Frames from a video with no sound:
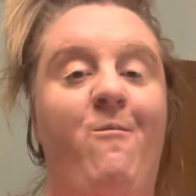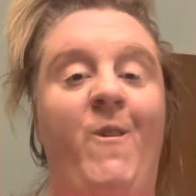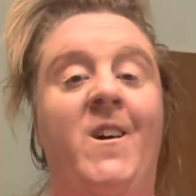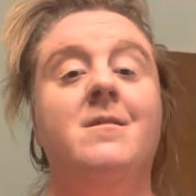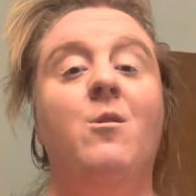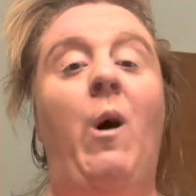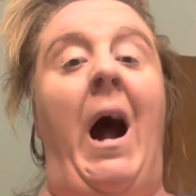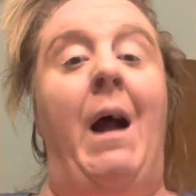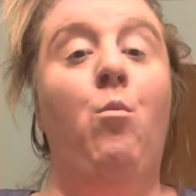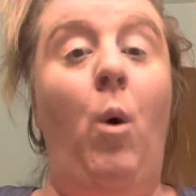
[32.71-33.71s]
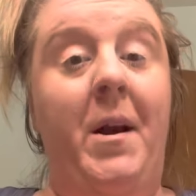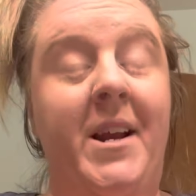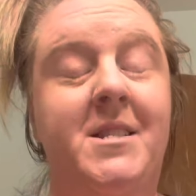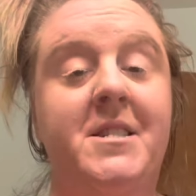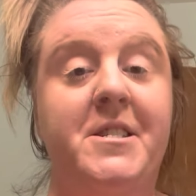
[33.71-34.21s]
everyone, so I
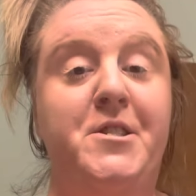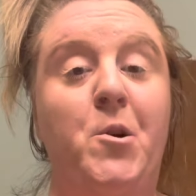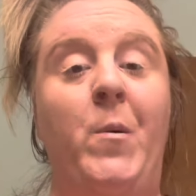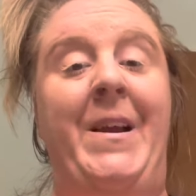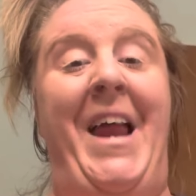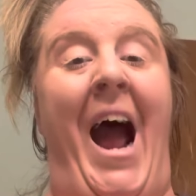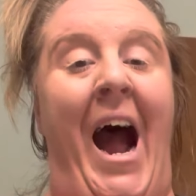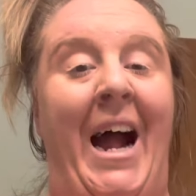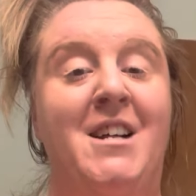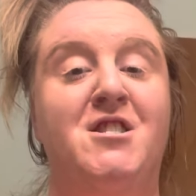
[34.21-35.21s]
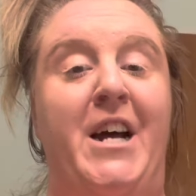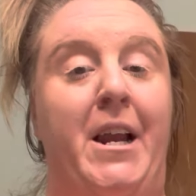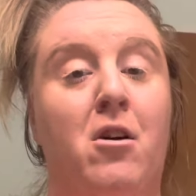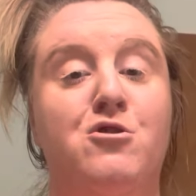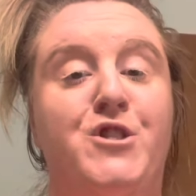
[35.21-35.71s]
wanted to do an
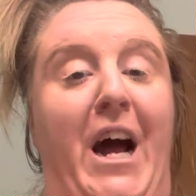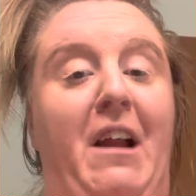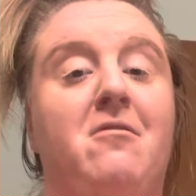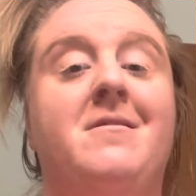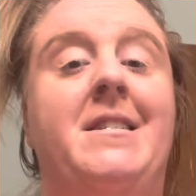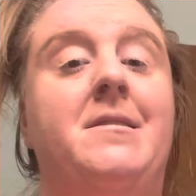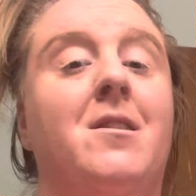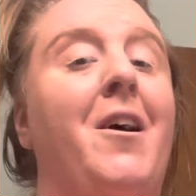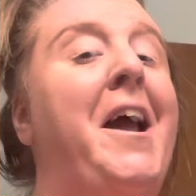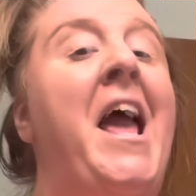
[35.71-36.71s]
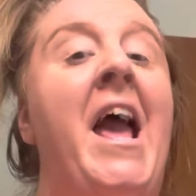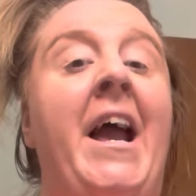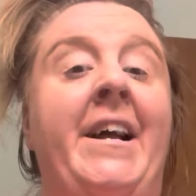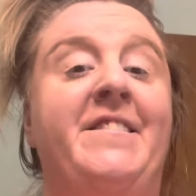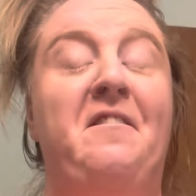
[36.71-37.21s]
eyeshadow shadow sense look.
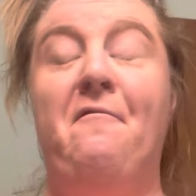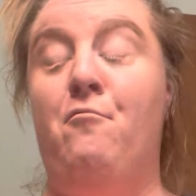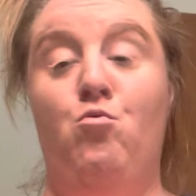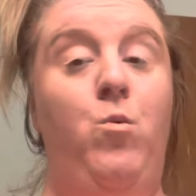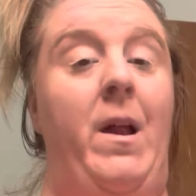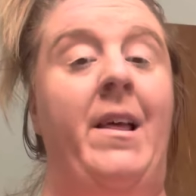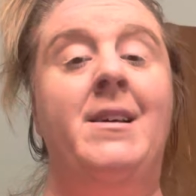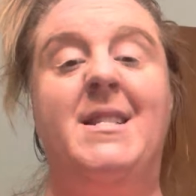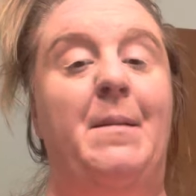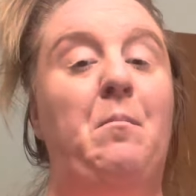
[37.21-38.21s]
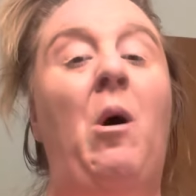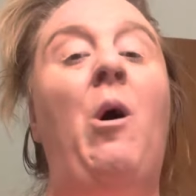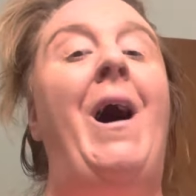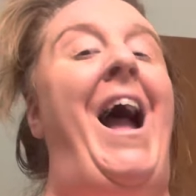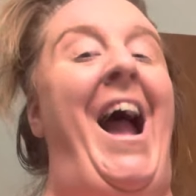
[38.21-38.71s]
It's really
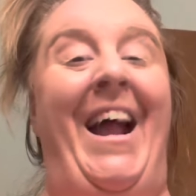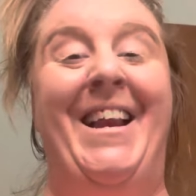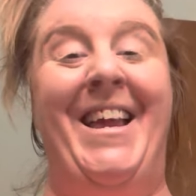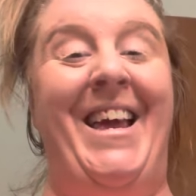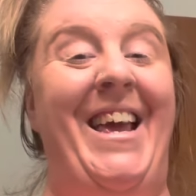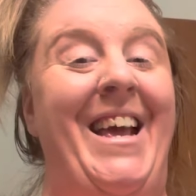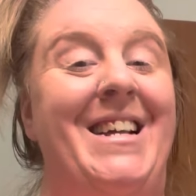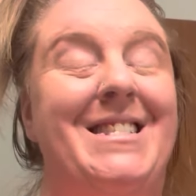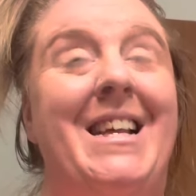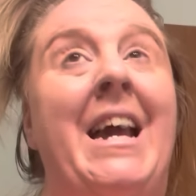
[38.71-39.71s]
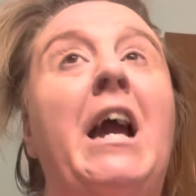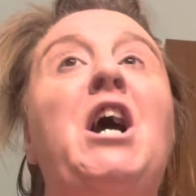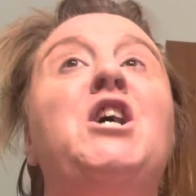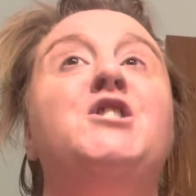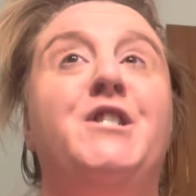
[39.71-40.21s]
simple and easy
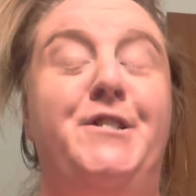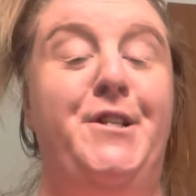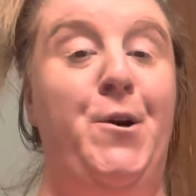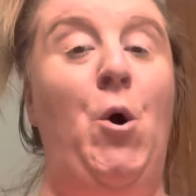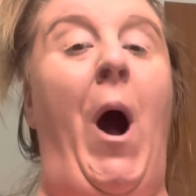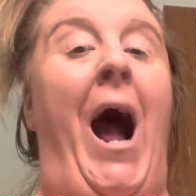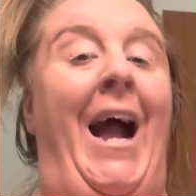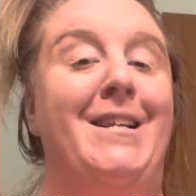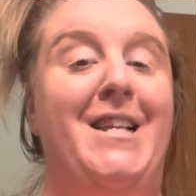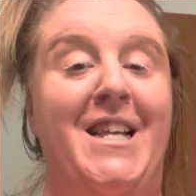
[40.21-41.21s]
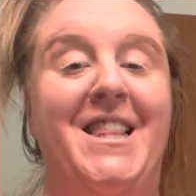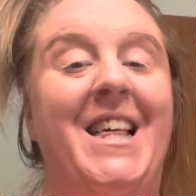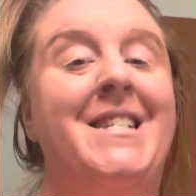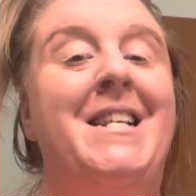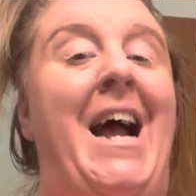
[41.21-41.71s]
to do. I did
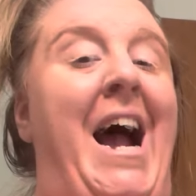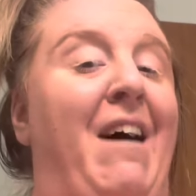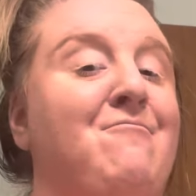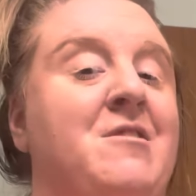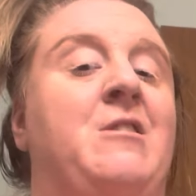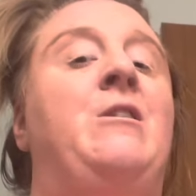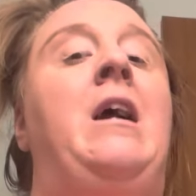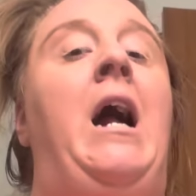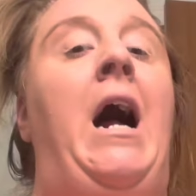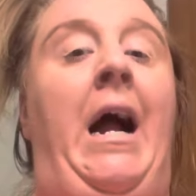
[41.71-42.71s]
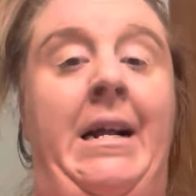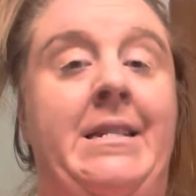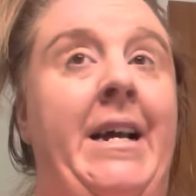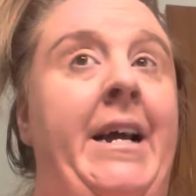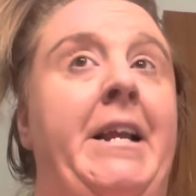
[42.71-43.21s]
this after I
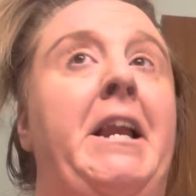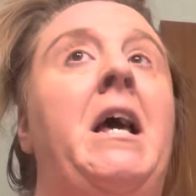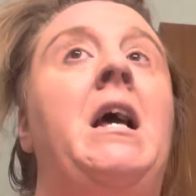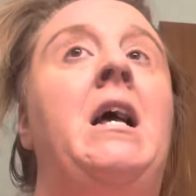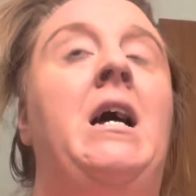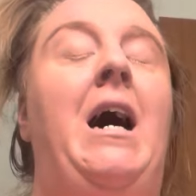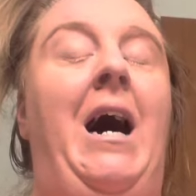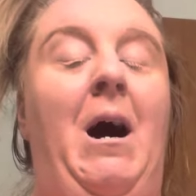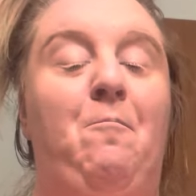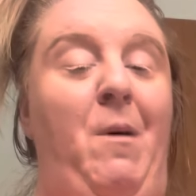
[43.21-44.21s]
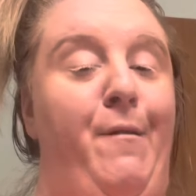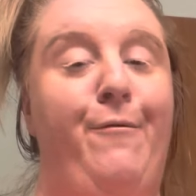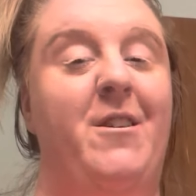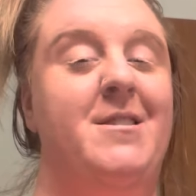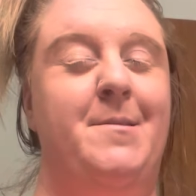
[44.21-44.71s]
did um, my
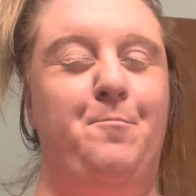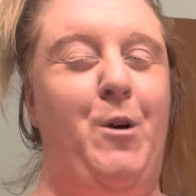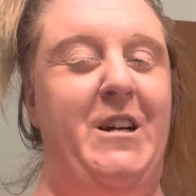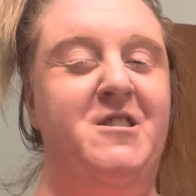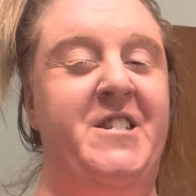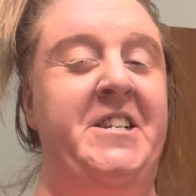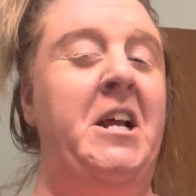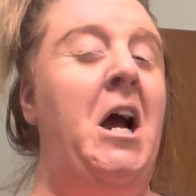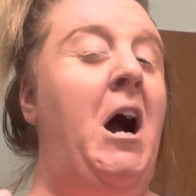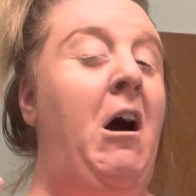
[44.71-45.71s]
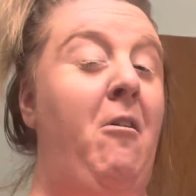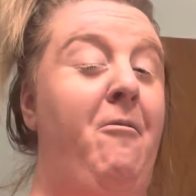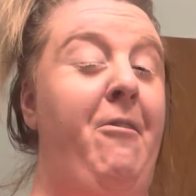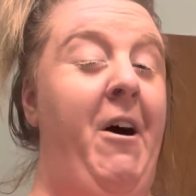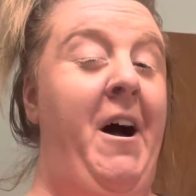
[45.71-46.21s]
first impression
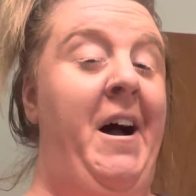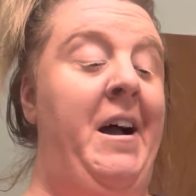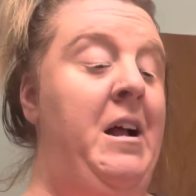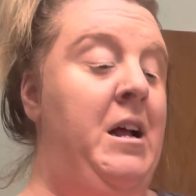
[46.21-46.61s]
of the